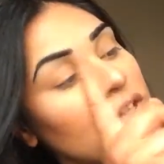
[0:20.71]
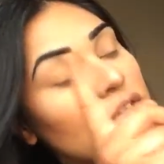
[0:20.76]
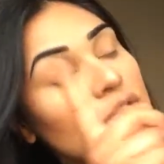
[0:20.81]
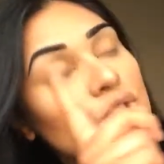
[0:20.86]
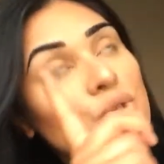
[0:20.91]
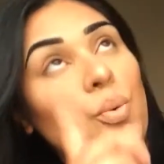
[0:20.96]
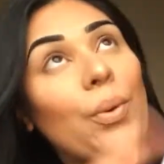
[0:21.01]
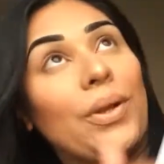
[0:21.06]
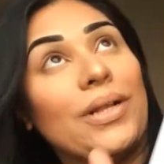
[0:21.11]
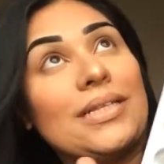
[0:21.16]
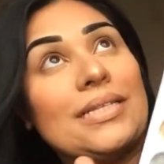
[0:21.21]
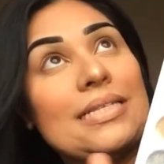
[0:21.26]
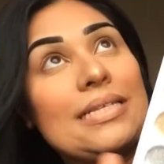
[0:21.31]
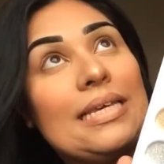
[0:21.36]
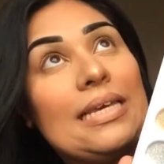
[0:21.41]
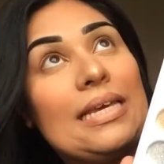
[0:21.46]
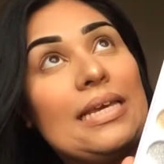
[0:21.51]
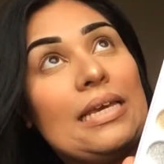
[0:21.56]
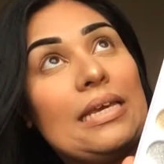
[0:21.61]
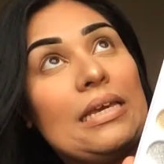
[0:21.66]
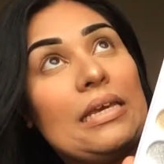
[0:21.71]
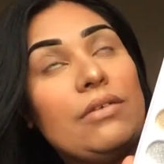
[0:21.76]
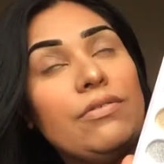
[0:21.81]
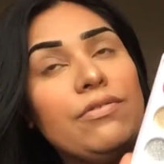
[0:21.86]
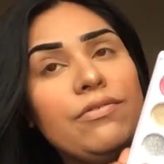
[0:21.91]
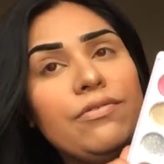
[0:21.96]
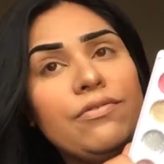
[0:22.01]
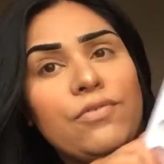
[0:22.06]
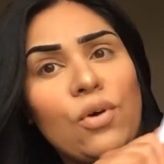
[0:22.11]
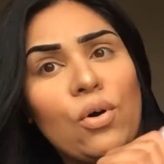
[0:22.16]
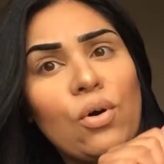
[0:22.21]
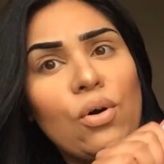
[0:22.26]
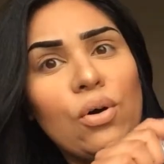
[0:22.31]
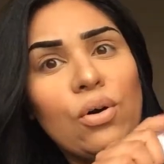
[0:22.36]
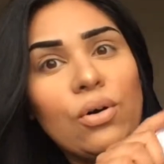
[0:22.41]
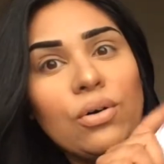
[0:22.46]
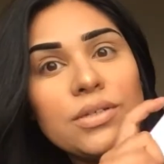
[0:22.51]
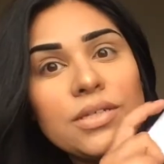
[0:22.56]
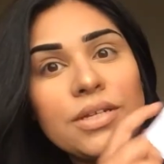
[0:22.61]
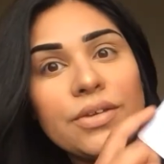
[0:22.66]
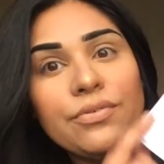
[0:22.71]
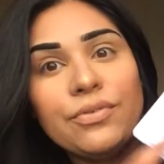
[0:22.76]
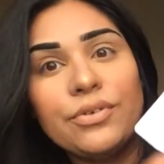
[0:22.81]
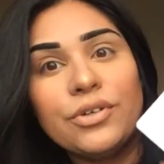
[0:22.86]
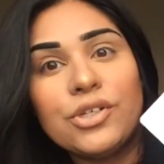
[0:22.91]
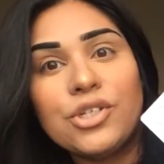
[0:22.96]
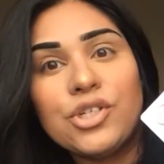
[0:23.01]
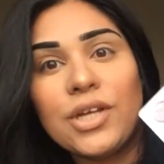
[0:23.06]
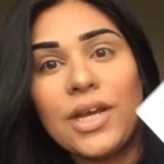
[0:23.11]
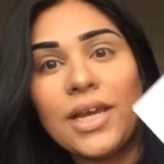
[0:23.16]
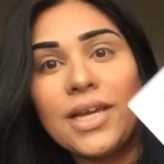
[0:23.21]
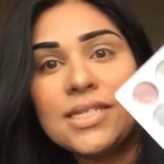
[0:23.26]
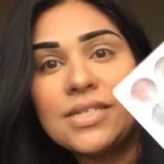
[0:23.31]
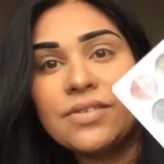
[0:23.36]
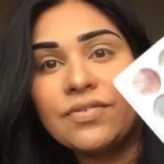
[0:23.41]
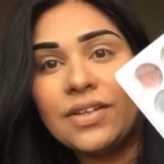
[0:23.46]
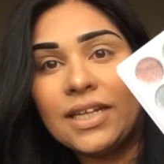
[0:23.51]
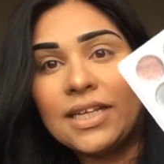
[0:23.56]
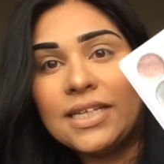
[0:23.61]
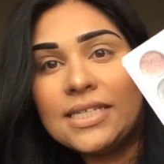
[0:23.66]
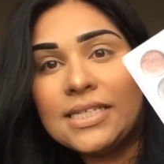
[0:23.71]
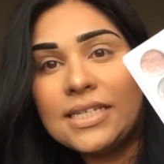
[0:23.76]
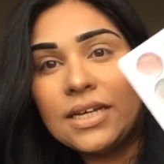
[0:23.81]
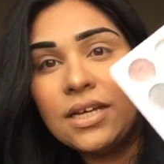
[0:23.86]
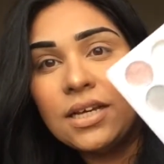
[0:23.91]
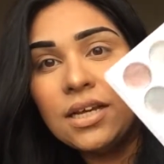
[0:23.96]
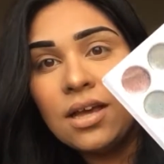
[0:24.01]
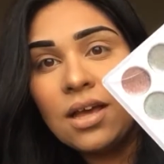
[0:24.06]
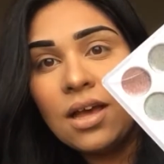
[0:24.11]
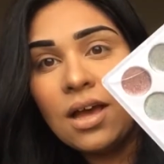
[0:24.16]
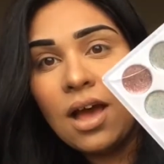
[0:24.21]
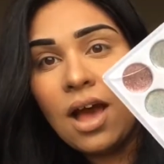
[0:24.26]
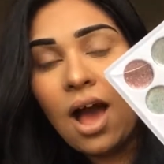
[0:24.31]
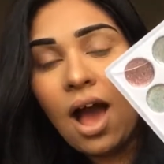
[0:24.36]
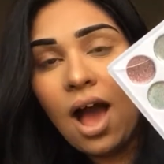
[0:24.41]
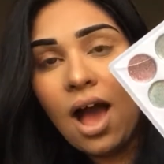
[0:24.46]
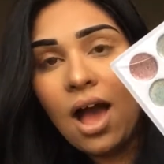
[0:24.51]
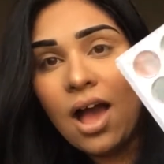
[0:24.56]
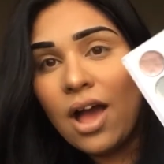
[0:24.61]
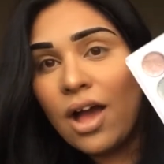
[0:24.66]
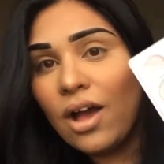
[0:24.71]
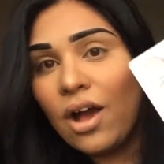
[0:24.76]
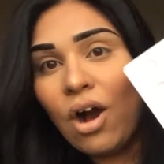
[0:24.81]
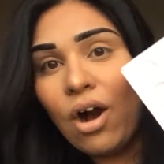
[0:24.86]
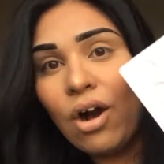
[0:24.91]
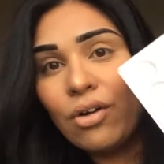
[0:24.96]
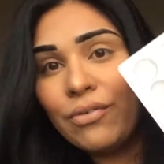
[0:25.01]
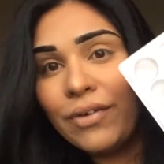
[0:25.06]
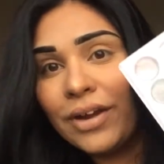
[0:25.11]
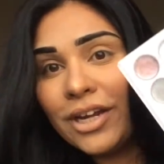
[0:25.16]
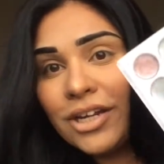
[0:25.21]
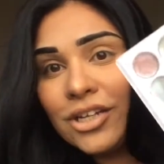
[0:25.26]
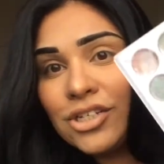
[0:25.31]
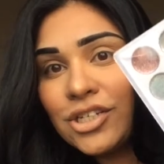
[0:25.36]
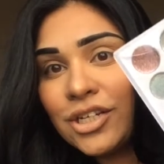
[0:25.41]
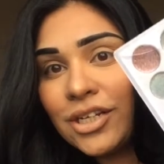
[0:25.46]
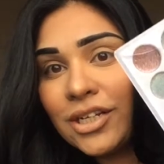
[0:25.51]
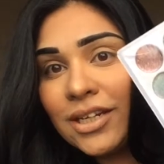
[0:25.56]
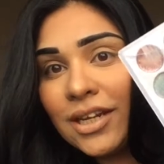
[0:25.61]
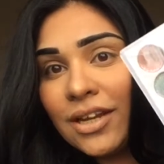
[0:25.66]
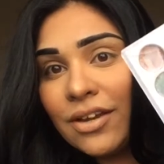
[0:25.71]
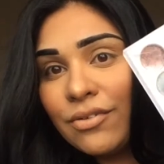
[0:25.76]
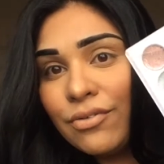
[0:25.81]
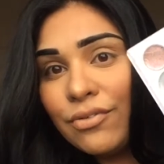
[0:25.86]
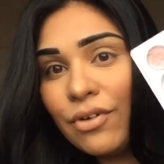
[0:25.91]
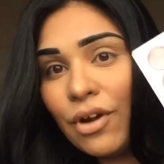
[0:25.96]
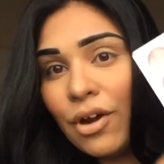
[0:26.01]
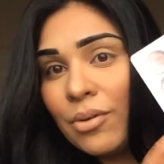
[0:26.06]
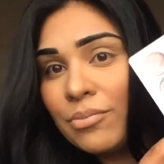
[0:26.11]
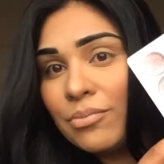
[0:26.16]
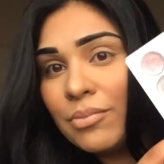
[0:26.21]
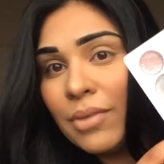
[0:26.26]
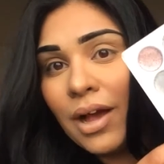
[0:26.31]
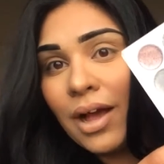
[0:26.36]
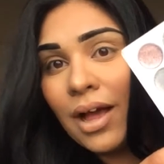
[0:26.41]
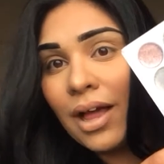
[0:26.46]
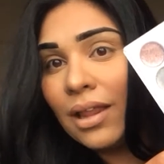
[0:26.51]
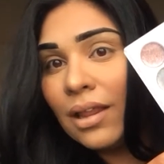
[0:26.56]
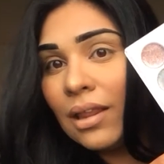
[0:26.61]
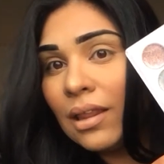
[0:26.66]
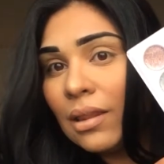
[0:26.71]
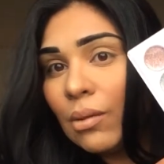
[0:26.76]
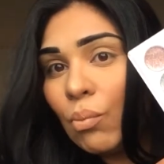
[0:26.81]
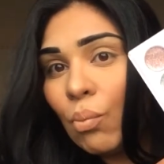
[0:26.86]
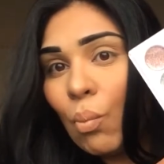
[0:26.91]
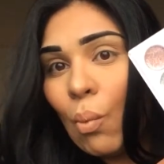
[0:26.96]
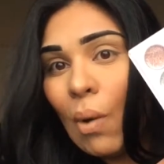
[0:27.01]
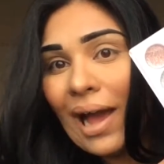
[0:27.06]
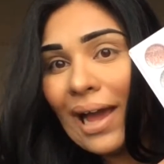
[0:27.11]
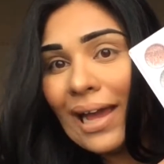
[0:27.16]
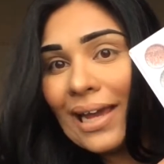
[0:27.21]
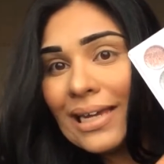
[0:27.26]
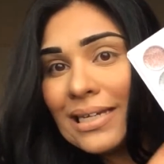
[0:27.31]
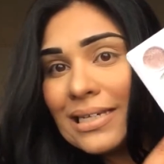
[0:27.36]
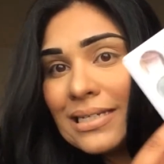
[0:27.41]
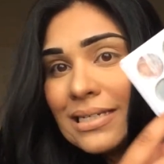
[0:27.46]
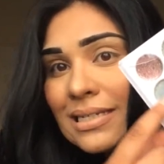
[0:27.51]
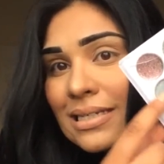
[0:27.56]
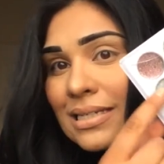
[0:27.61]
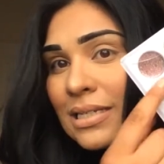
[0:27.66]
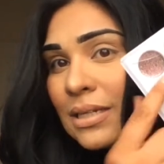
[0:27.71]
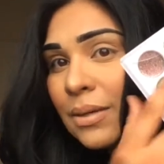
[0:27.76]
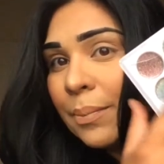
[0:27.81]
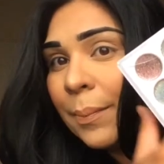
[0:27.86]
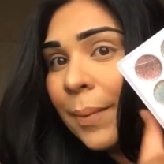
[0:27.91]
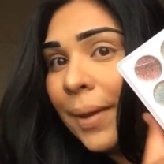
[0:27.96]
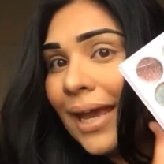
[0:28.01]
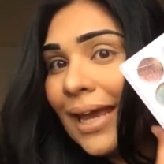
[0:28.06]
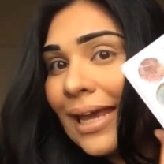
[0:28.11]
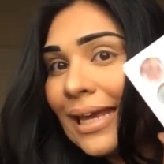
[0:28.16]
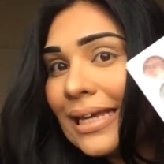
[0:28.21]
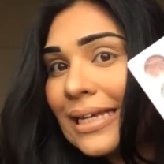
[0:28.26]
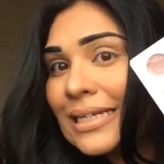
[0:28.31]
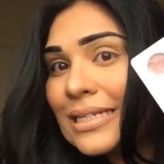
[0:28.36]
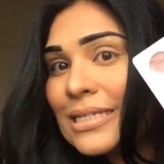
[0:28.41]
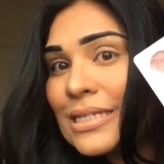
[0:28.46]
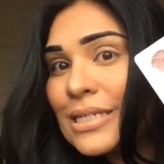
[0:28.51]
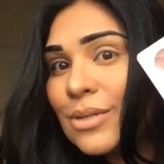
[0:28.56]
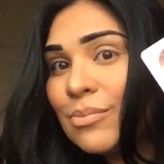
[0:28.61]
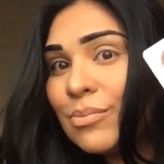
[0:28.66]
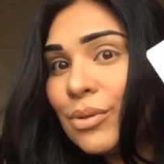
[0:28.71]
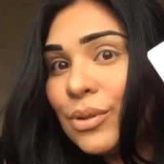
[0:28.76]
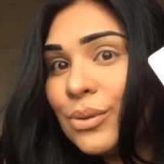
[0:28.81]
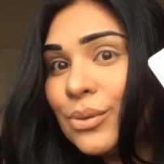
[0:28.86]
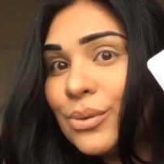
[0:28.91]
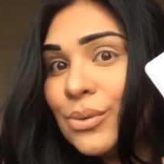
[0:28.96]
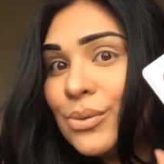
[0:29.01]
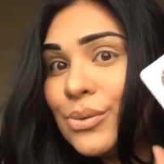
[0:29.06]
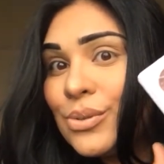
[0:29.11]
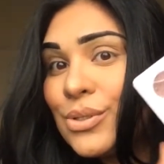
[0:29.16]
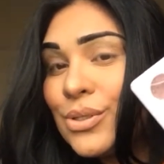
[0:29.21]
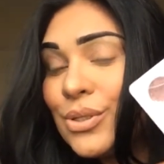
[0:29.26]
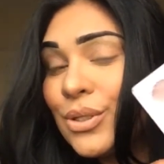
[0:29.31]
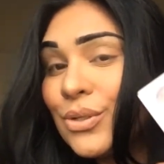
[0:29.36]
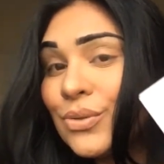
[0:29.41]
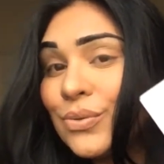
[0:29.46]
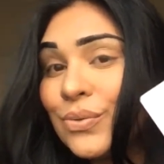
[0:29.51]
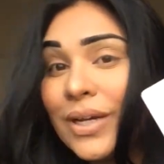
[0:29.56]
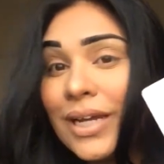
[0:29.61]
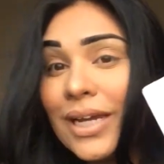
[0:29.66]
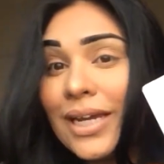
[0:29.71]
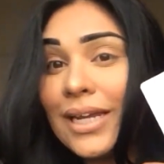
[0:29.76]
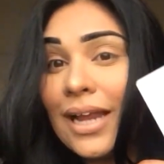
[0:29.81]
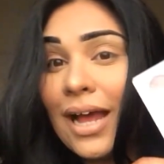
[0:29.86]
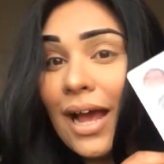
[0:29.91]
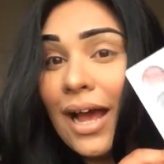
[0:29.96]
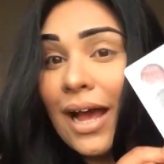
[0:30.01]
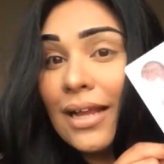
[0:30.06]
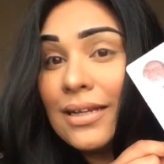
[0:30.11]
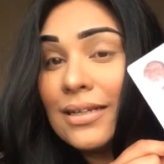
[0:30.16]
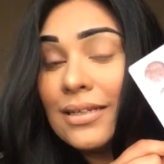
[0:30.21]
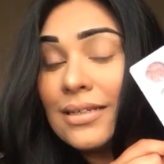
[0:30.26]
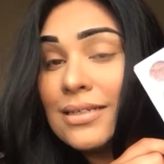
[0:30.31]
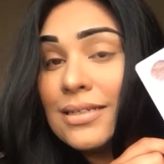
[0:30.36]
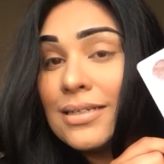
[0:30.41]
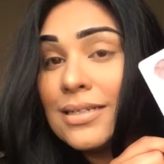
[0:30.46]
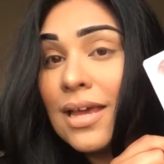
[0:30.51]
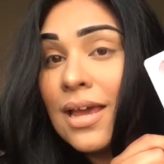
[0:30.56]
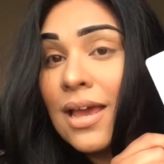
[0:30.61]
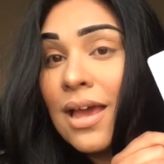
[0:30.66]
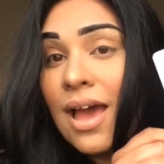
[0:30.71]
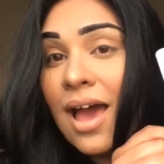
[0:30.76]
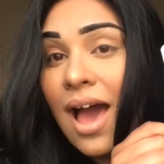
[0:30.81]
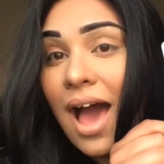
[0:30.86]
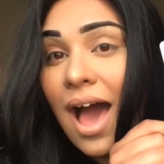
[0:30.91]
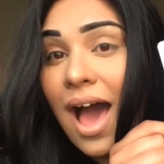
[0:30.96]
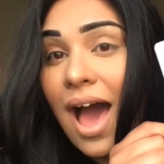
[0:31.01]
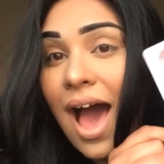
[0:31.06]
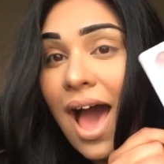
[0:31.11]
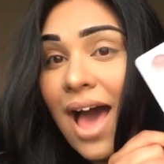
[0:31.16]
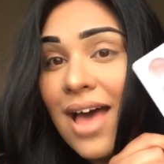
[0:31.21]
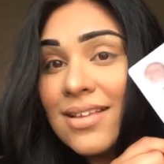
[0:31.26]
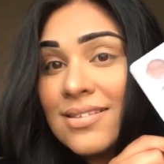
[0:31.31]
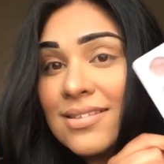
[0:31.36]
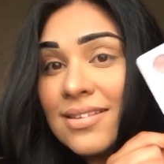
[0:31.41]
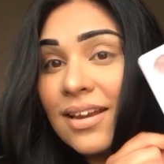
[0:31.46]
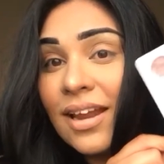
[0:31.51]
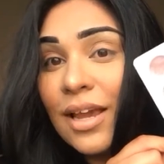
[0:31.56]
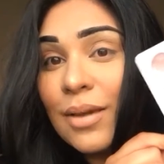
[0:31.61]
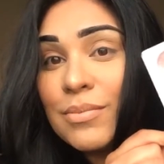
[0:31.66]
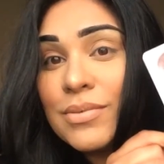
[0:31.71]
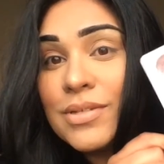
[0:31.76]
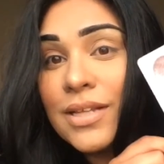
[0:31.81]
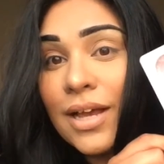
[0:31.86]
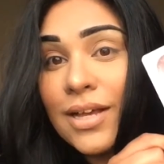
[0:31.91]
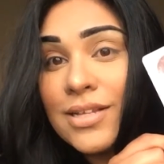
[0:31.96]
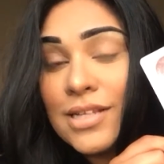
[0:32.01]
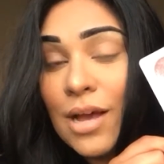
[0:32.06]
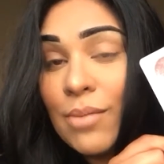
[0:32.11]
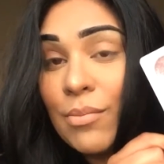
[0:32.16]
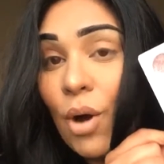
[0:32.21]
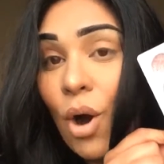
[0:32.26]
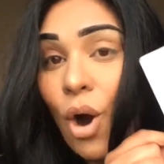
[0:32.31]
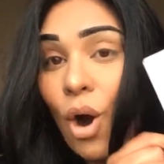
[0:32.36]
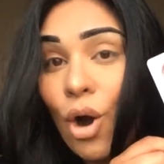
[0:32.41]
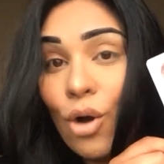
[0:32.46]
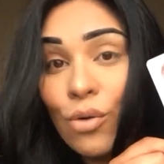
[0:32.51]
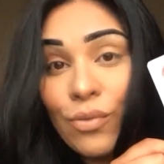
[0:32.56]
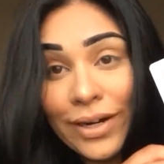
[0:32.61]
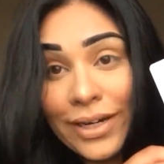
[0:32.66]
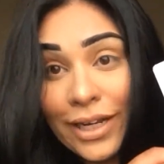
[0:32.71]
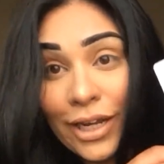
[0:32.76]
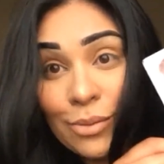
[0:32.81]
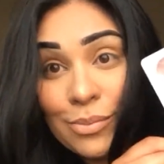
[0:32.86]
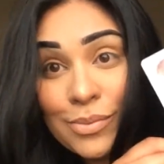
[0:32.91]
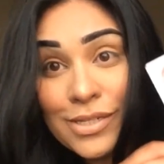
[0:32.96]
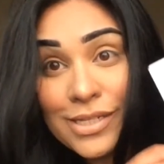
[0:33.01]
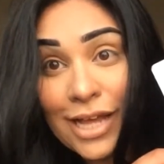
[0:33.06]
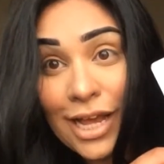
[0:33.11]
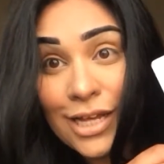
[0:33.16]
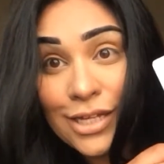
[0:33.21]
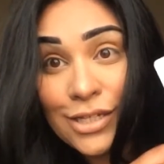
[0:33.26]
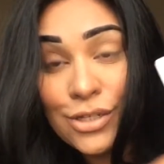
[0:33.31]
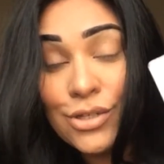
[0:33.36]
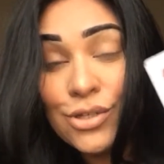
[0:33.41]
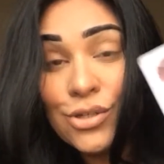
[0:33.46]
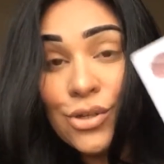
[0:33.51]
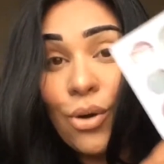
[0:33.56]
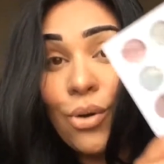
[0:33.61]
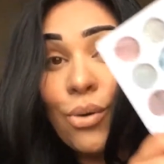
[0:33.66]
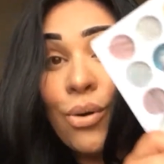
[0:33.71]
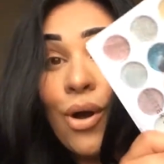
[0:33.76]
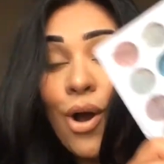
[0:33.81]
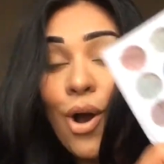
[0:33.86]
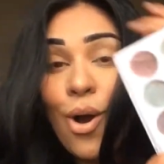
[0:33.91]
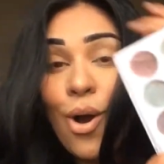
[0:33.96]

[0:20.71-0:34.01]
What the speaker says: 24 different shades of glitter, all ranging from whites to pinks to blues to green, and as the name says, I'm already obsessed. So